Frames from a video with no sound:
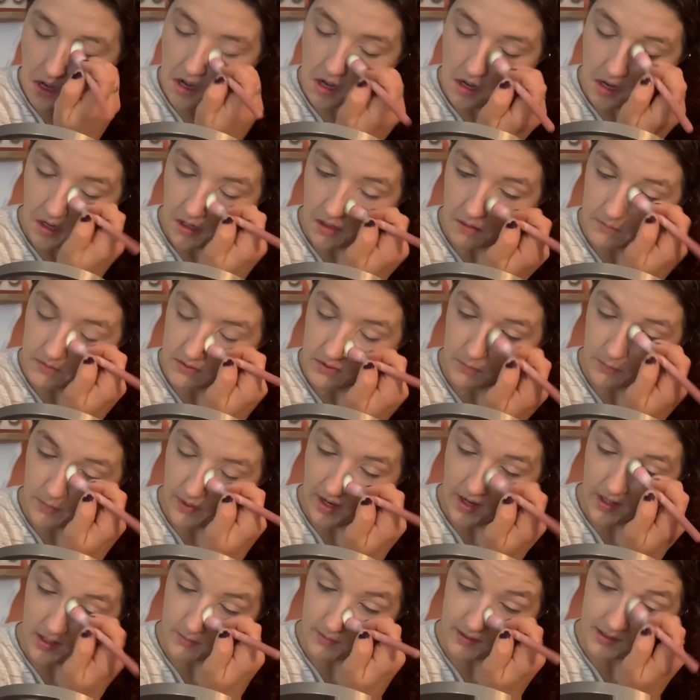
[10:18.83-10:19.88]
I'm so
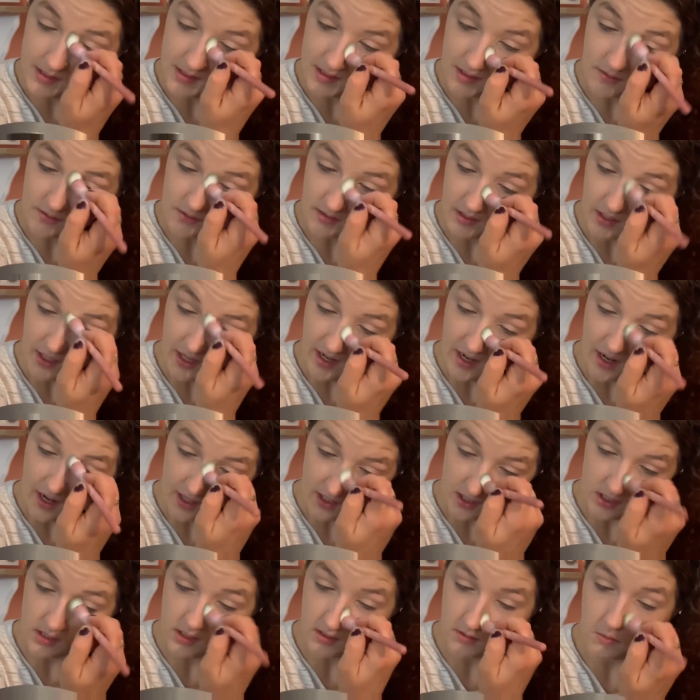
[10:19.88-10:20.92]
proud of myself today. I
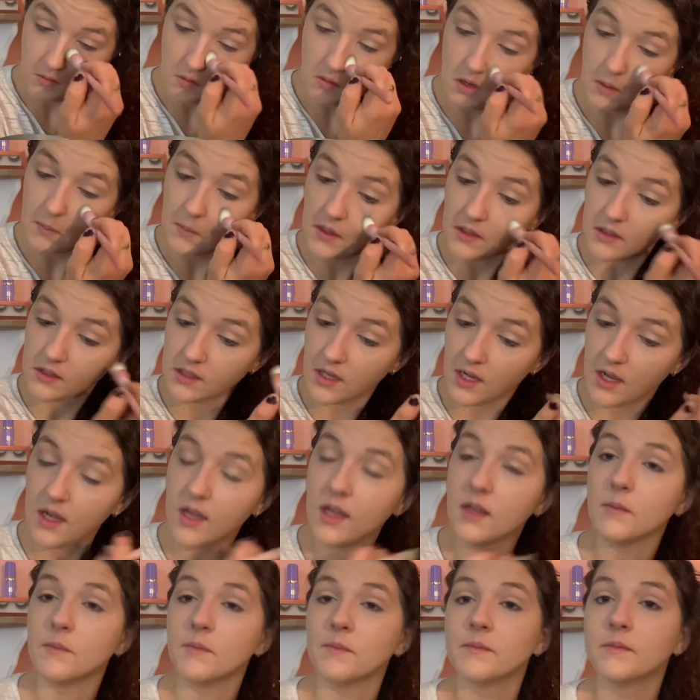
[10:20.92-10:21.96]
actually woke up on
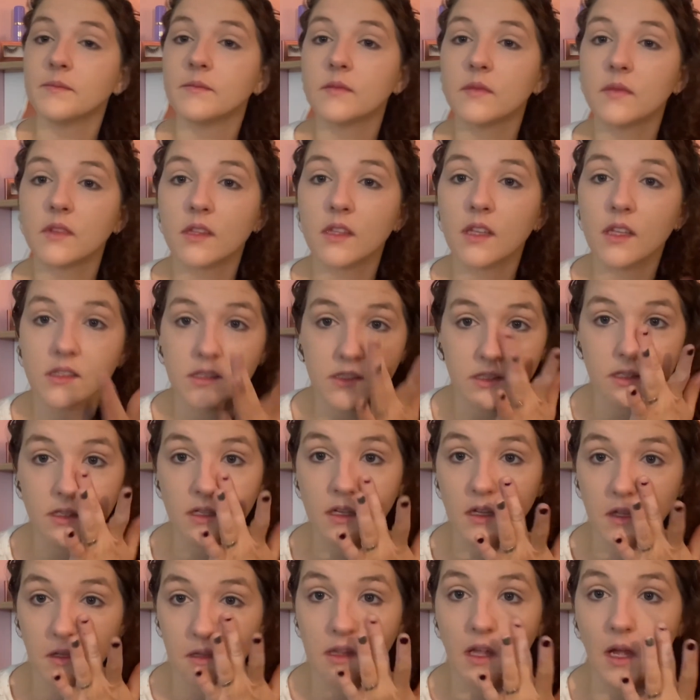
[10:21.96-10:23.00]
time. That's
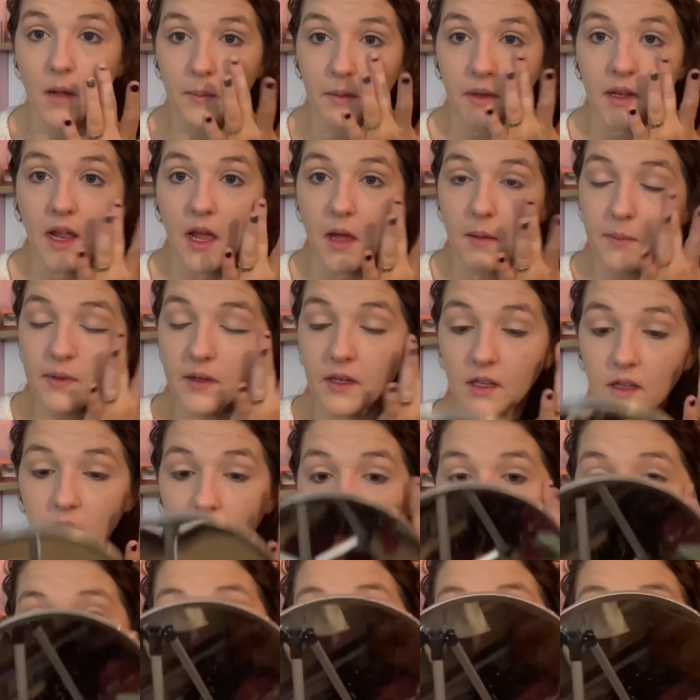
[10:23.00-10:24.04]
not been happening
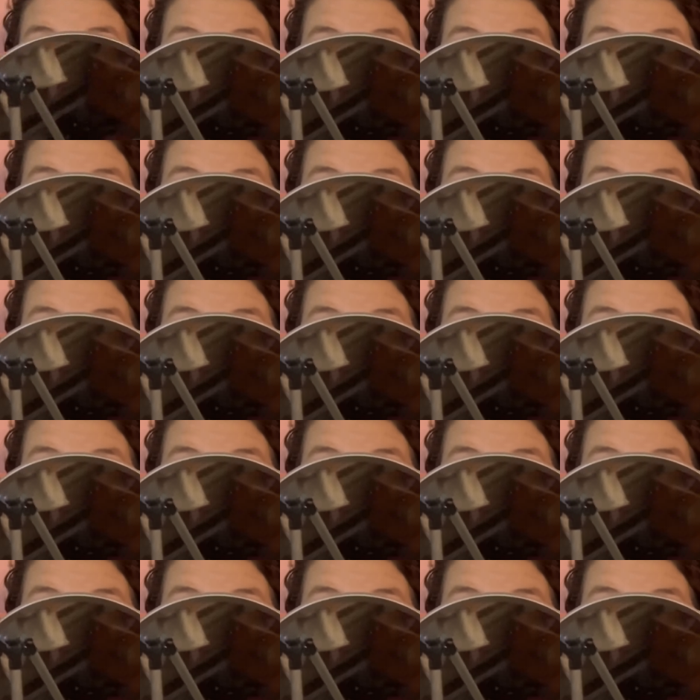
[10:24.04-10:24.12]
lately.